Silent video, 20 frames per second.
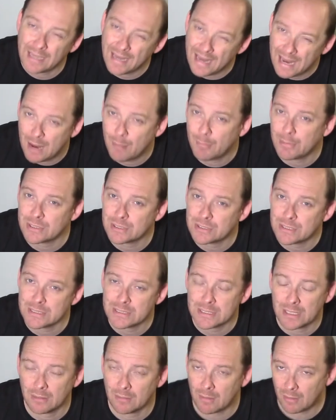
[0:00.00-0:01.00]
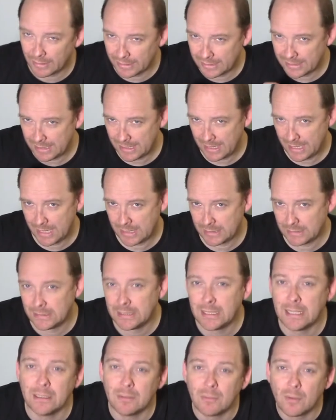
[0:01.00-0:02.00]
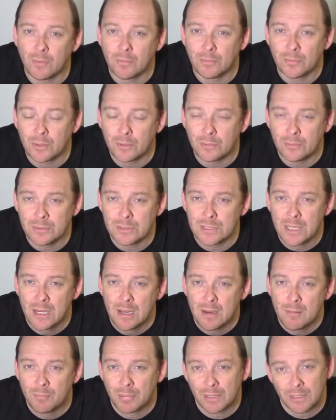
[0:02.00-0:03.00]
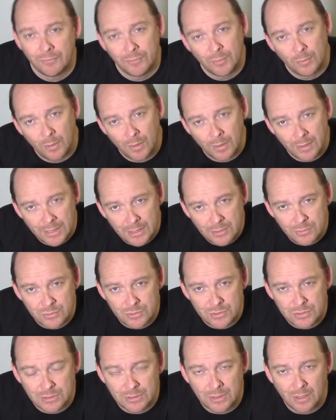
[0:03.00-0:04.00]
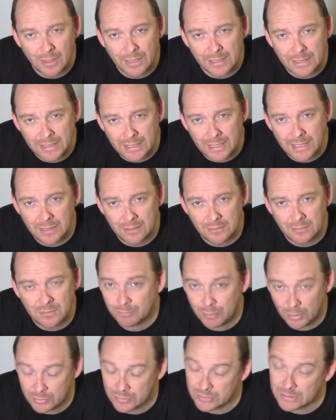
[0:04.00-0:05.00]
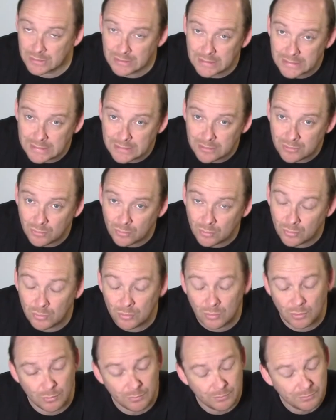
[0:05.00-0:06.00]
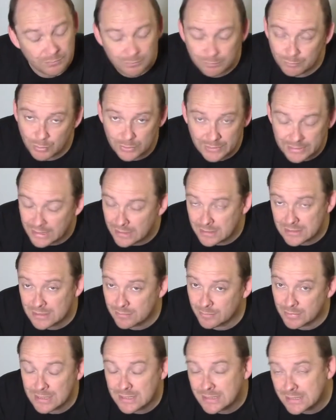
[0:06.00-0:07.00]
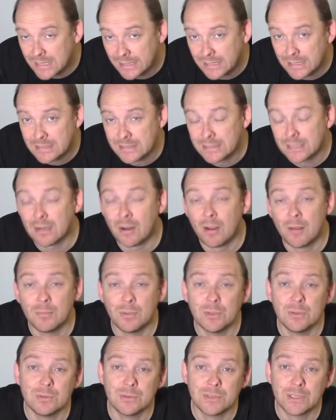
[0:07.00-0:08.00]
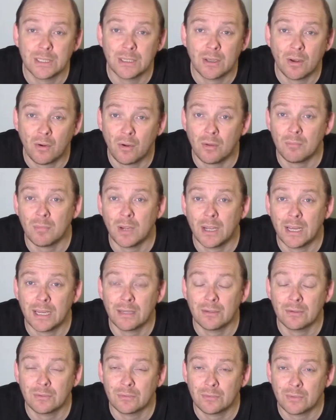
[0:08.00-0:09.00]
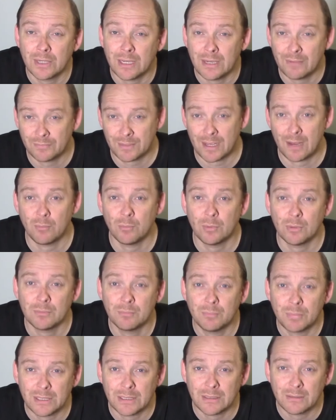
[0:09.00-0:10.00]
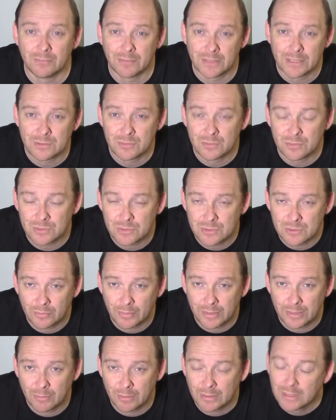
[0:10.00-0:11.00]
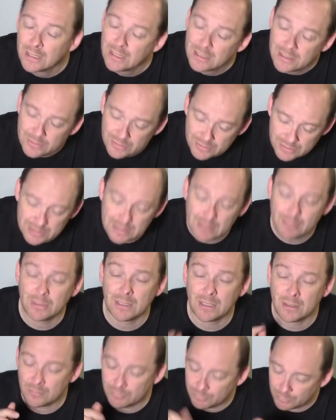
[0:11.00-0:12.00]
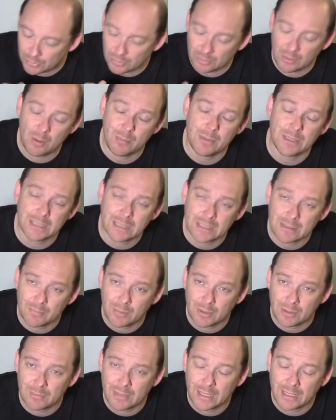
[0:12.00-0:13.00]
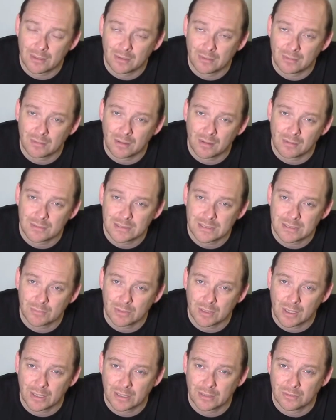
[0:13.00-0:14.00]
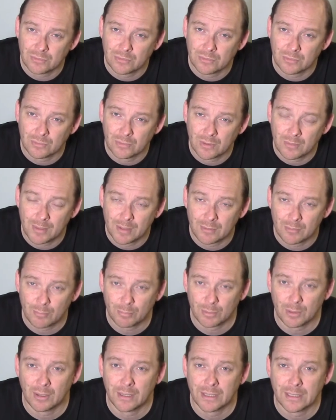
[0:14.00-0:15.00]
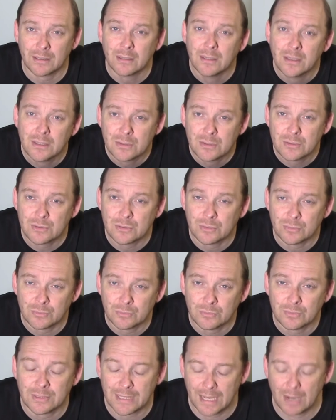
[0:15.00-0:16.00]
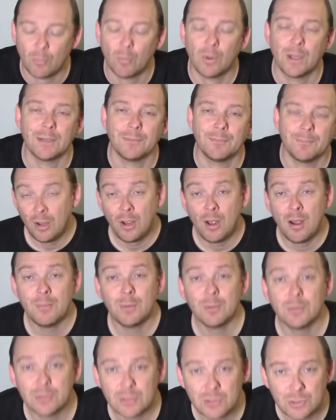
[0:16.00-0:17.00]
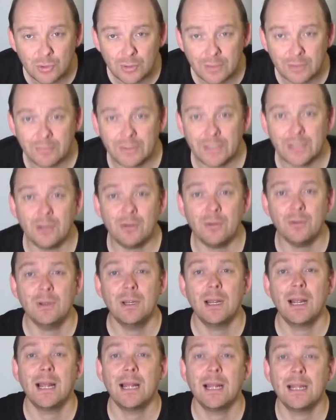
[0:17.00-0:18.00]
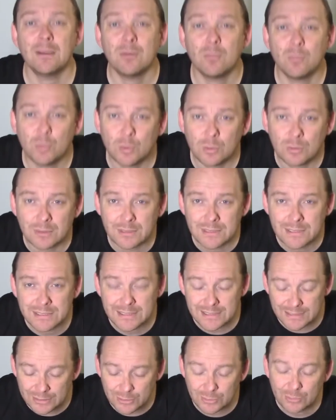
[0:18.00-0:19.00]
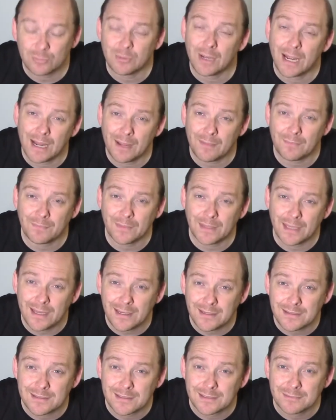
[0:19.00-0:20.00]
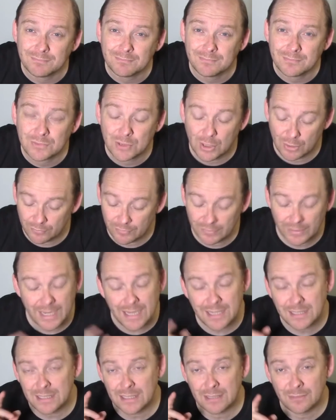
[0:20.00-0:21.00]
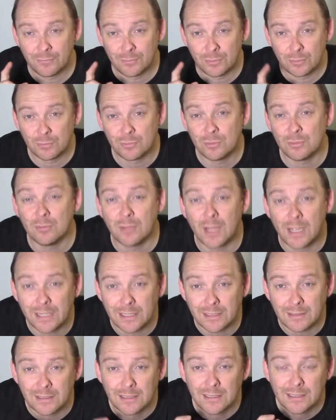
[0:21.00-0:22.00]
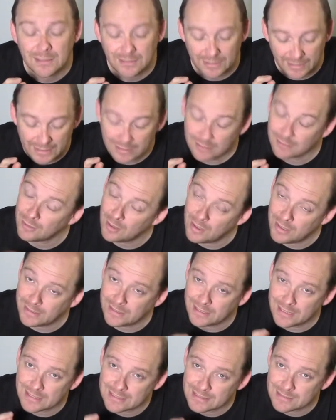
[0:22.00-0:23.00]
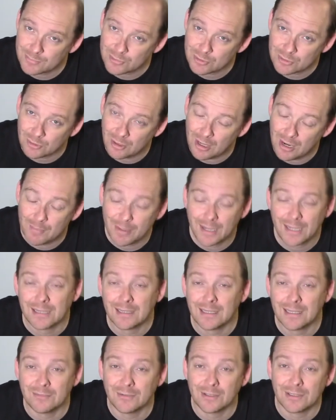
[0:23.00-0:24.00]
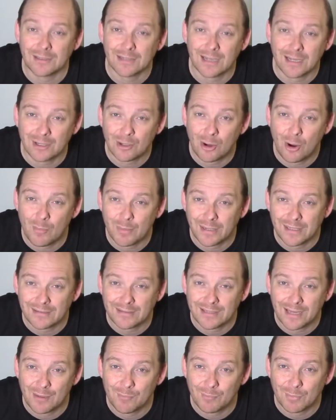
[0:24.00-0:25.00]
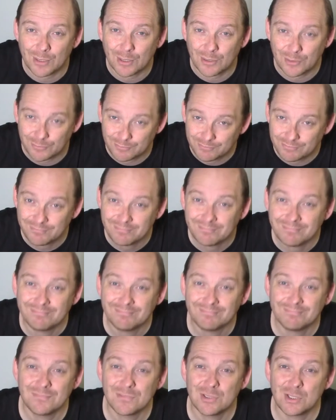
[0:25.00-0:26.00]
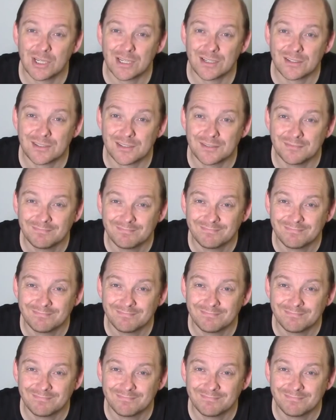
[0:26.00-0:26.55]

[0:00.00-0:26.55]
how much detail I can get on those, but if you are interested, I can post a link or put down some of the settings that I'm using on my Ender 3 if that would be of interest to anyone. Just let me know, put a comment down the bottom and I'll, I'll see what I can do about replying to that one. Hope you enjoy the video and we'll see you at the end. Don't forget, if you do like it, hit like, hit subscribe, and leave a, a comment down below. Cheers.